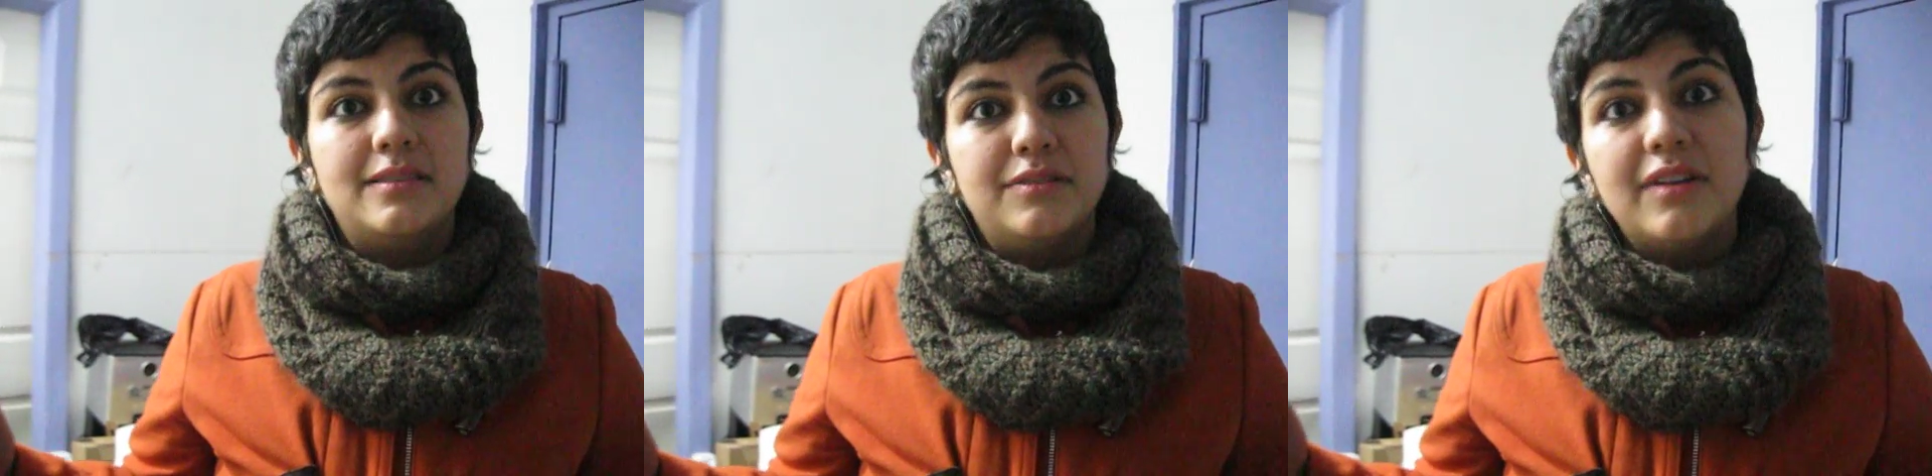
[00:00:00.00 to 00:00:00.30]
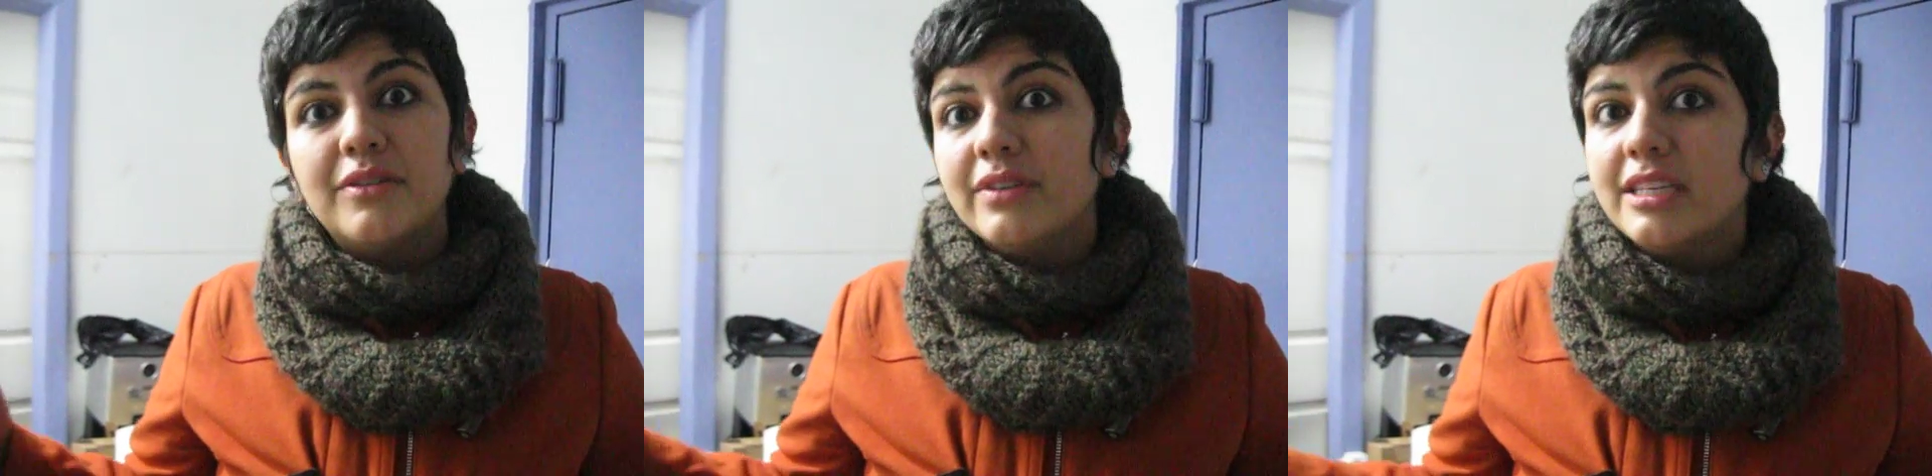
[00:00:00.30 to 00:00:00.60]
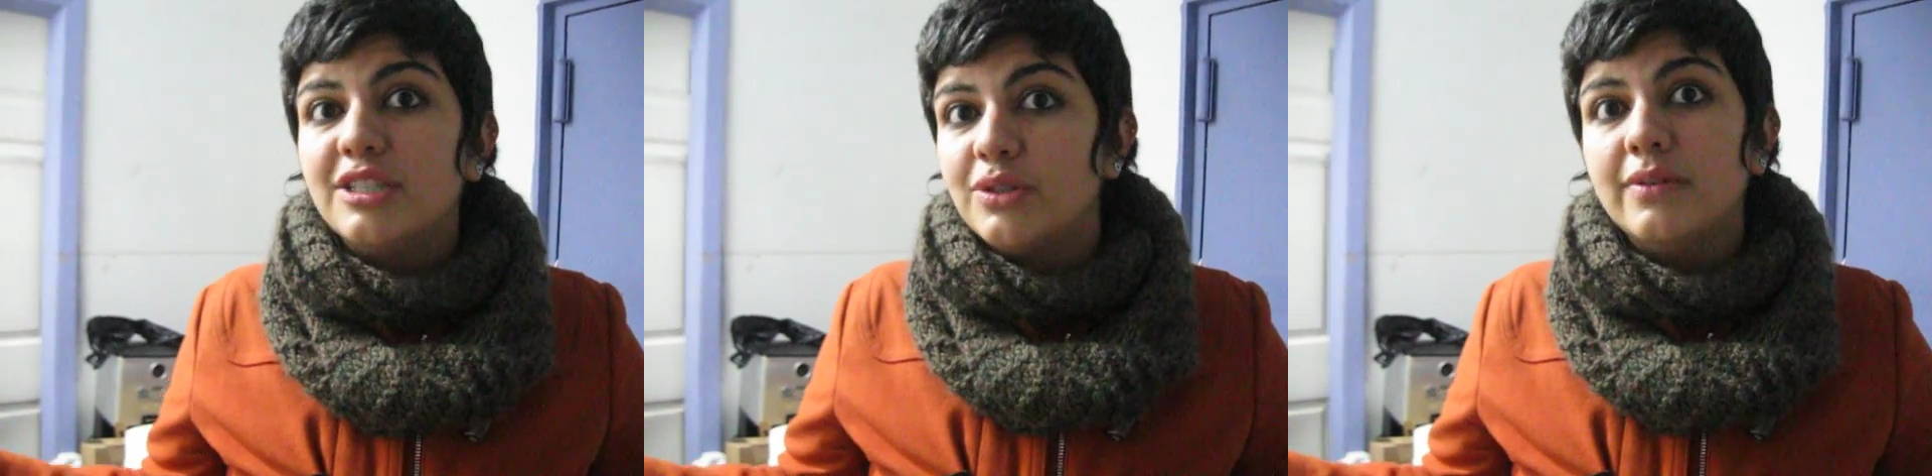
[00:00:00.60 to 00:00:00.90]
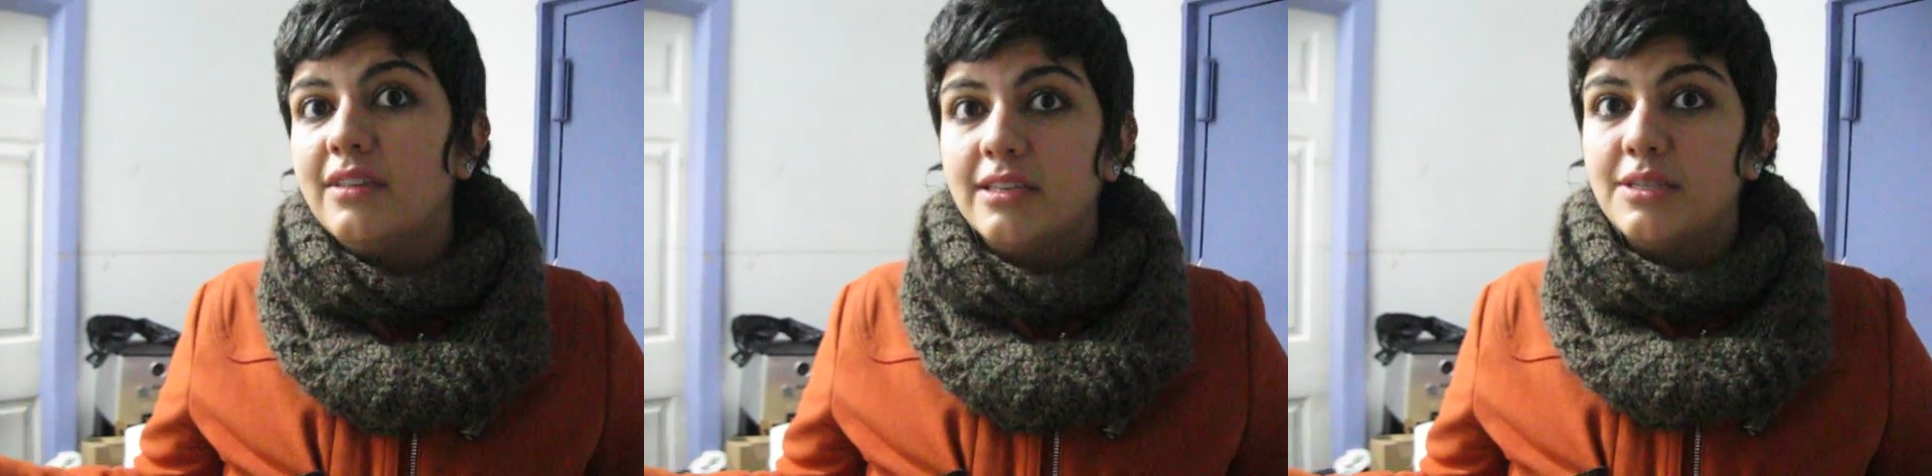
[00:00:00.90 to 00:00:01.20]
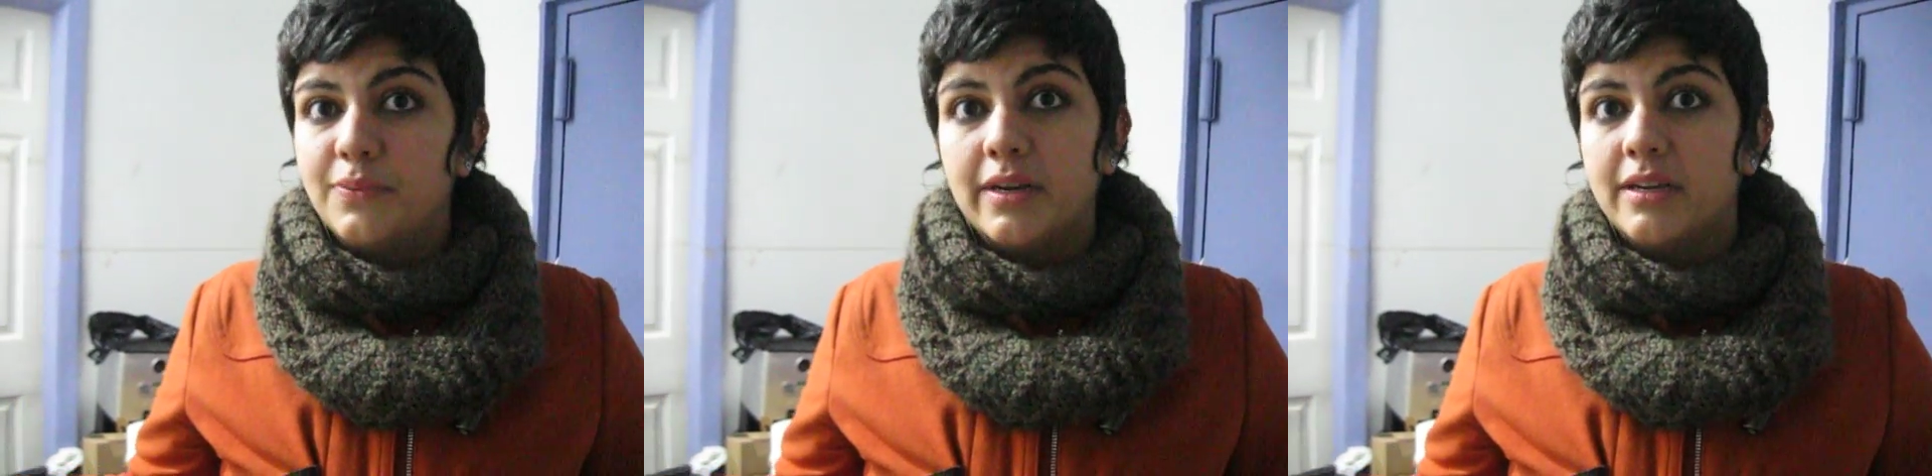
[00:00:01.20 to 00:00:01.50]
They're not really doing this
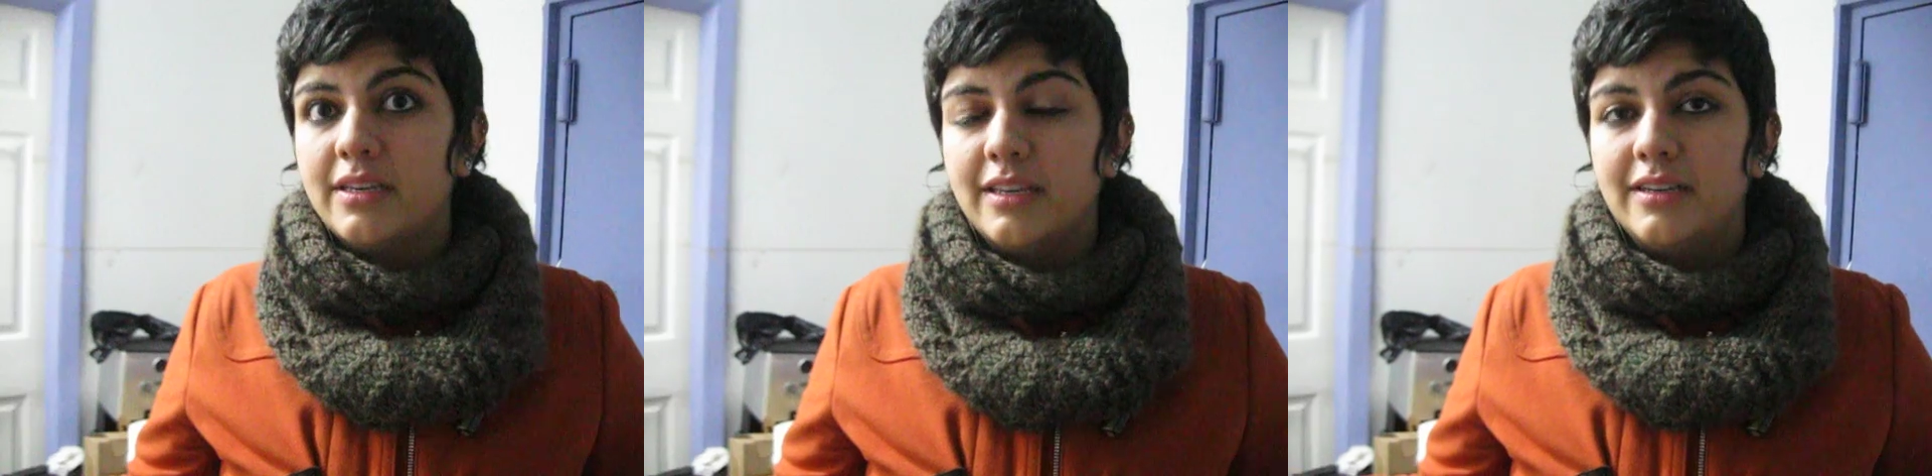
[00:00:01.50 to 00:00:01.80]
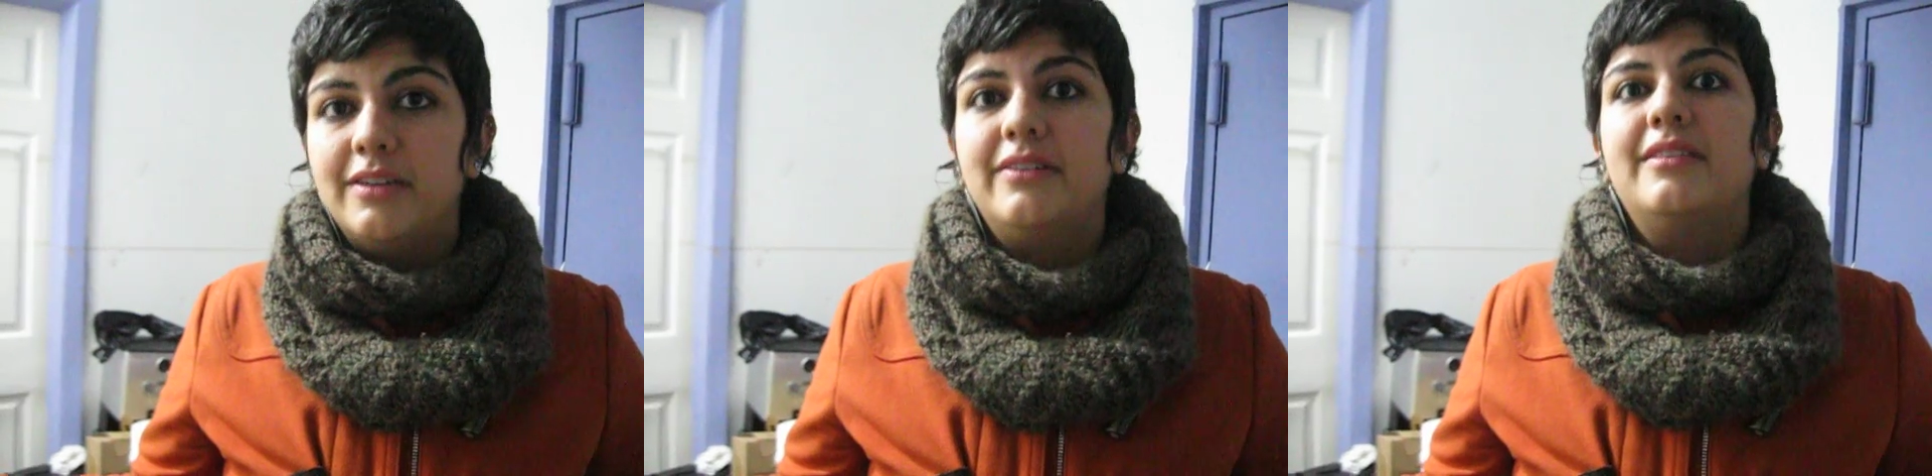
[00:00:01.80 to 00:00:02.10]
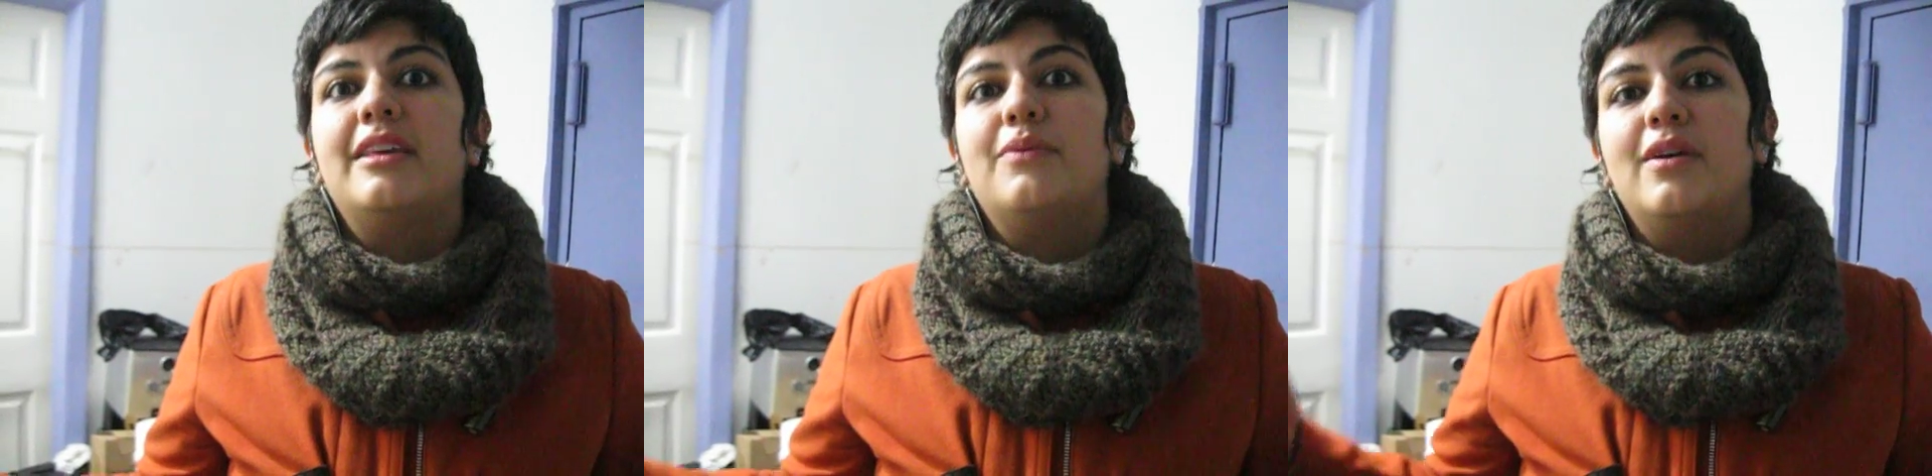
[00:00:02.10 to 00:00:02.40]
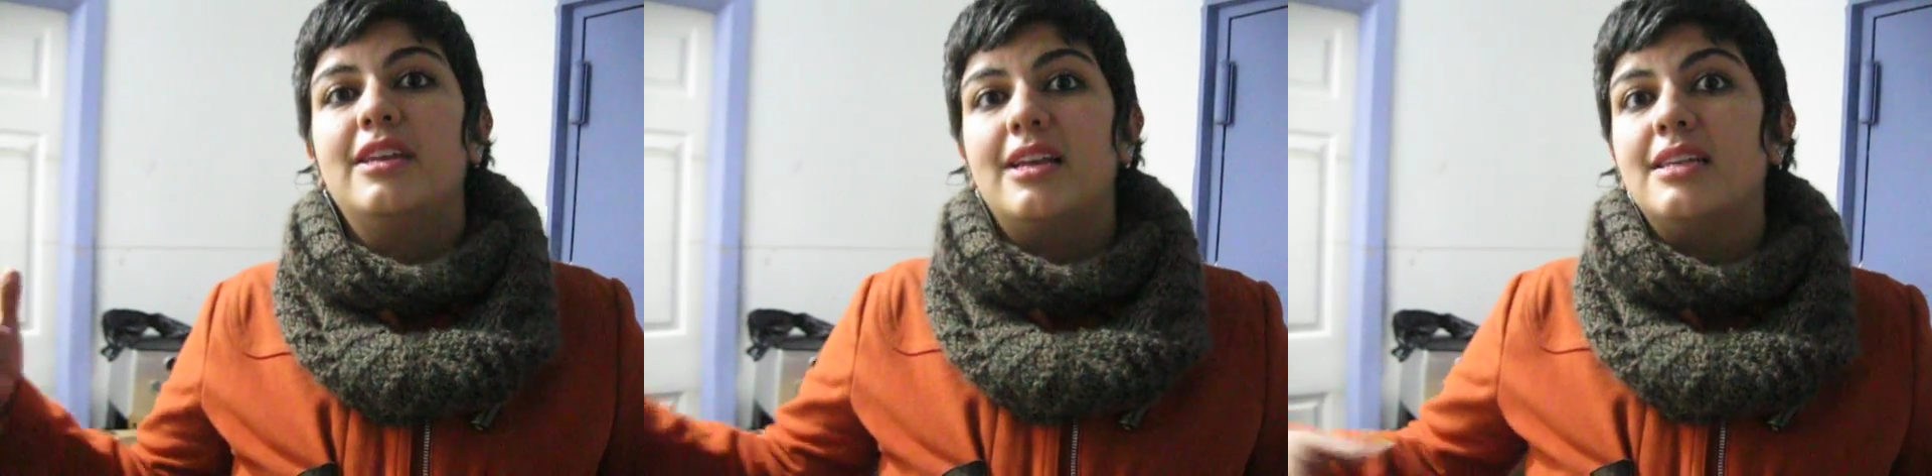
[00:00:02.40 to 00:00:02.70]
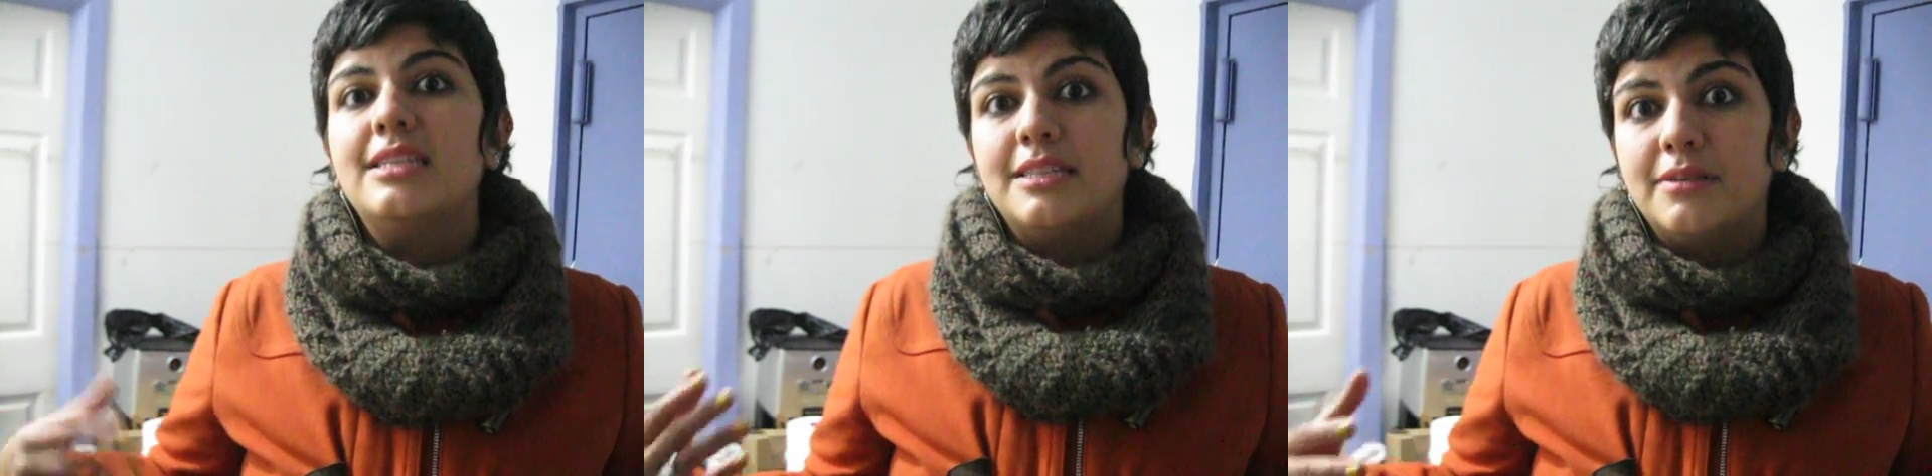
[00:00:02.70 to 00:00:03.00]
work, you know, and they wanted
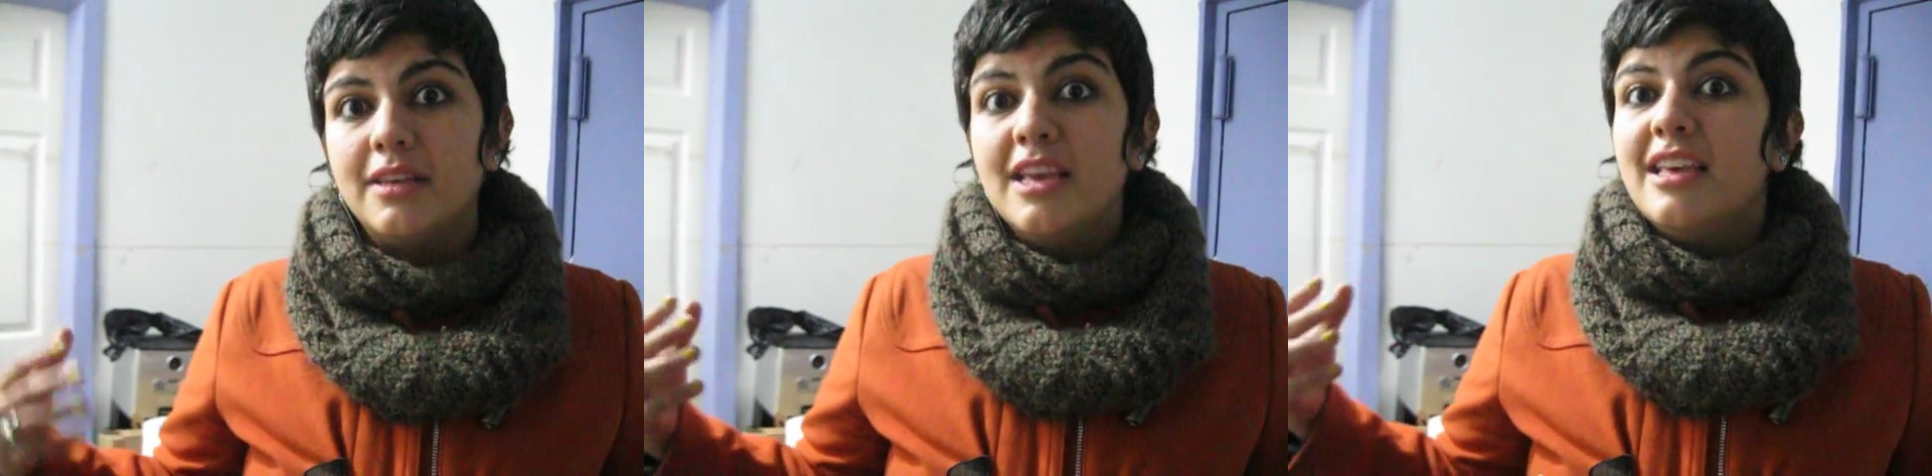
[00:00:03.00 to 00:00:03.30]
us to,